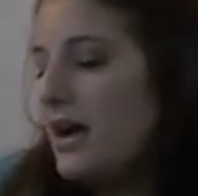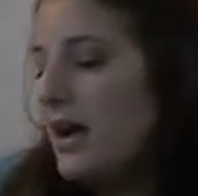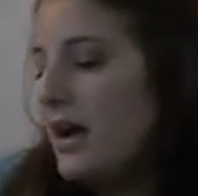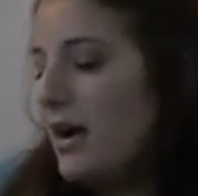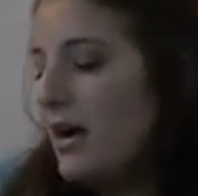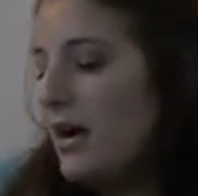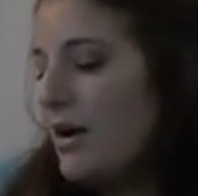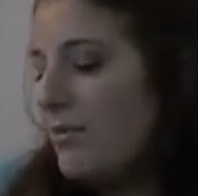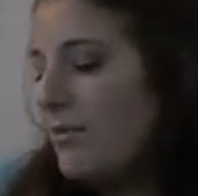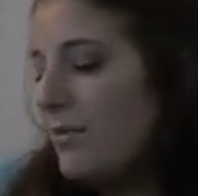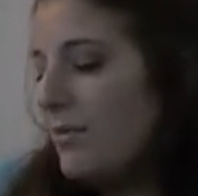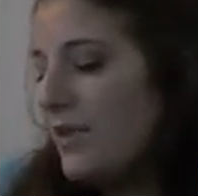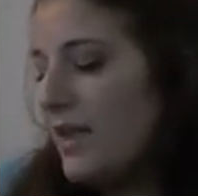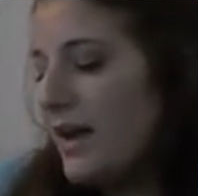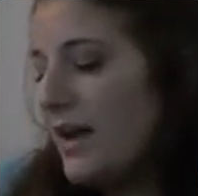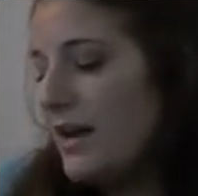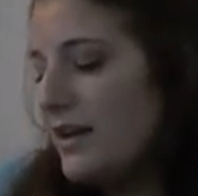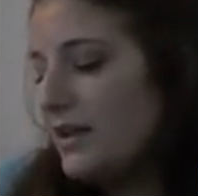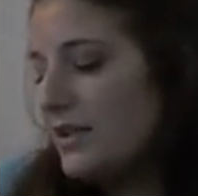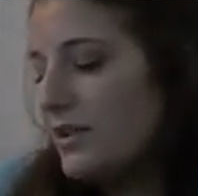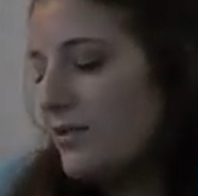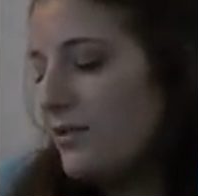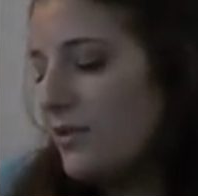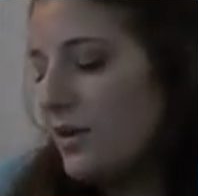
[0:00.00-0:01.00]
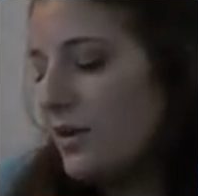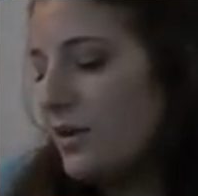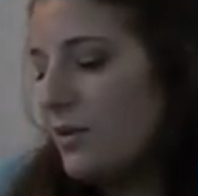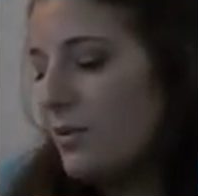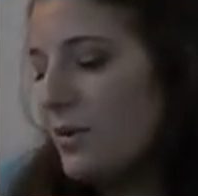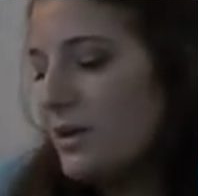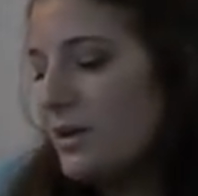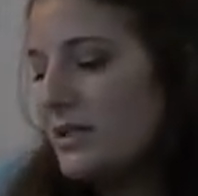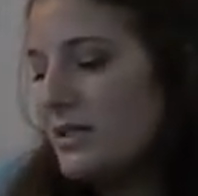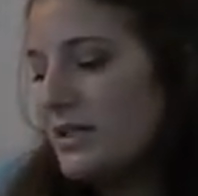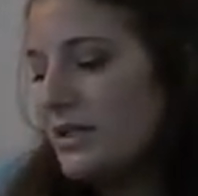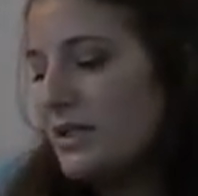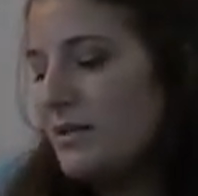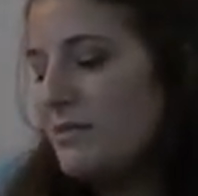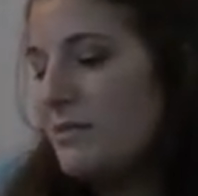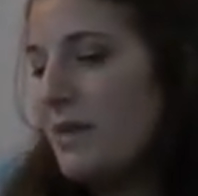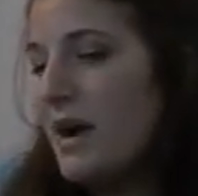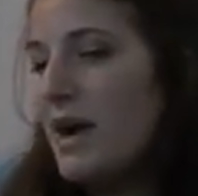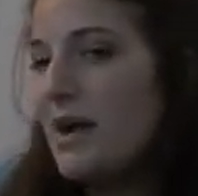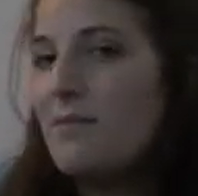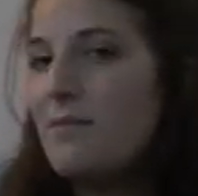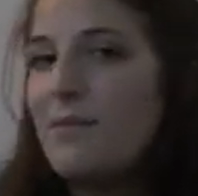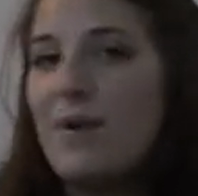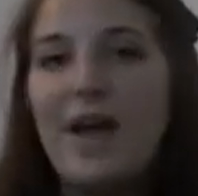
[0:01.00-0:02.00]
But that is for what's in
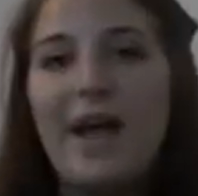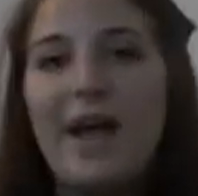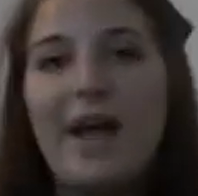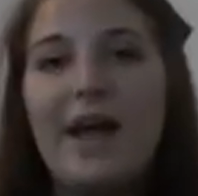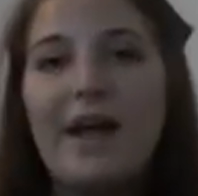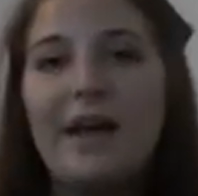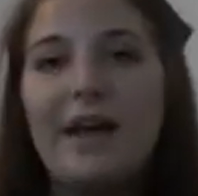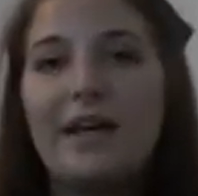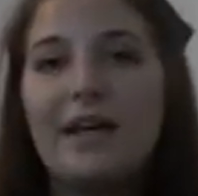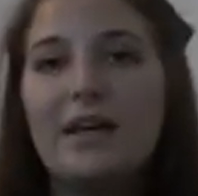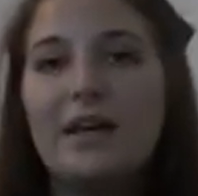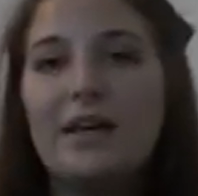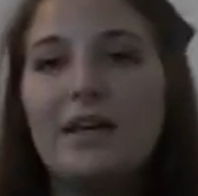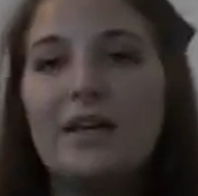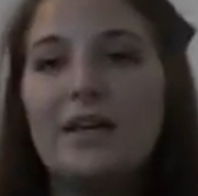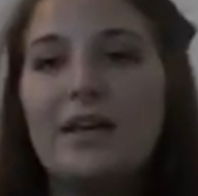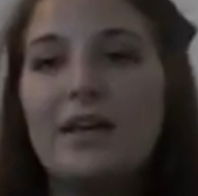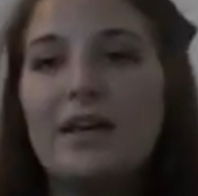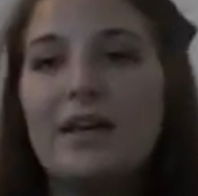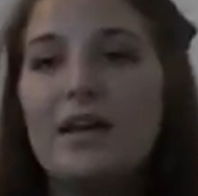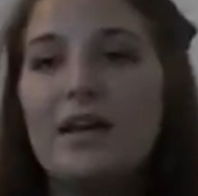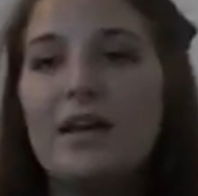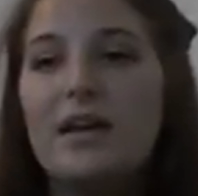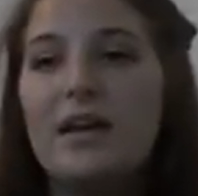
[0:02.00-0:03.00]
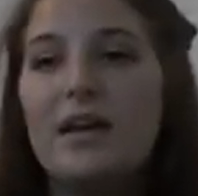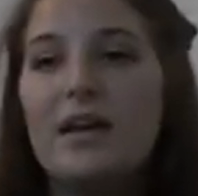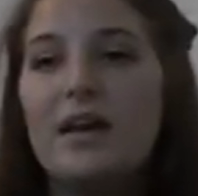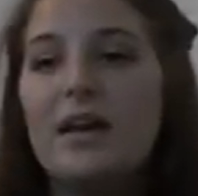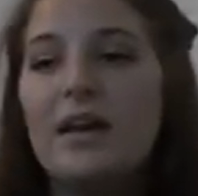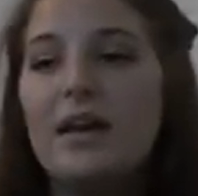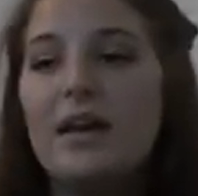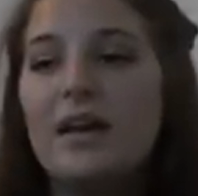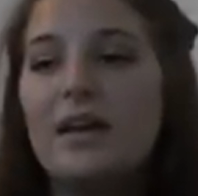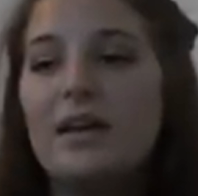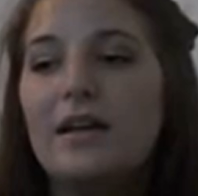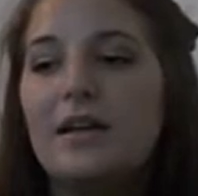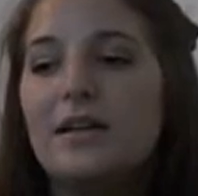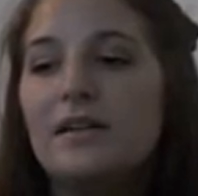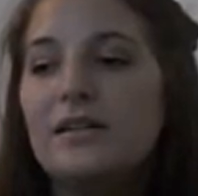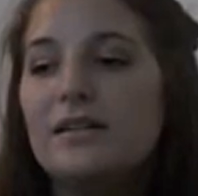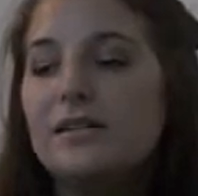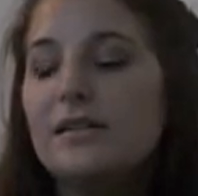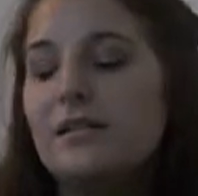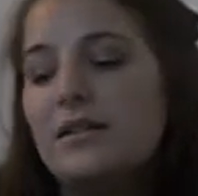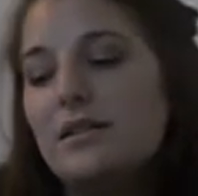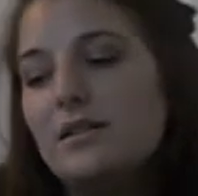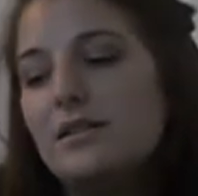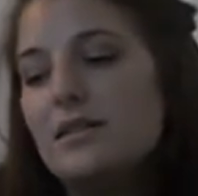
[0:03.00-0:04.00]
my bag,
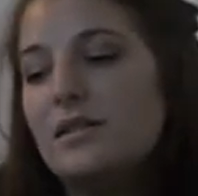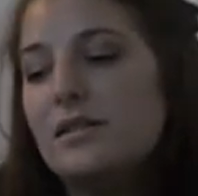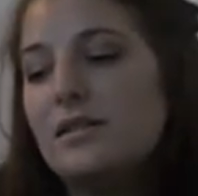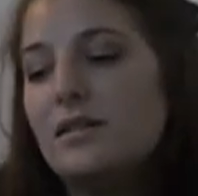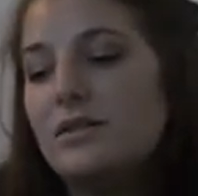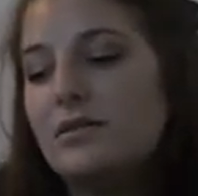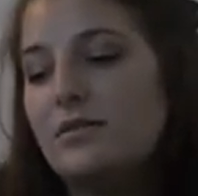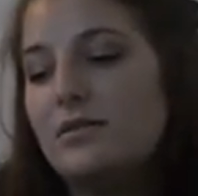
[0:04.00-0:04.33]
and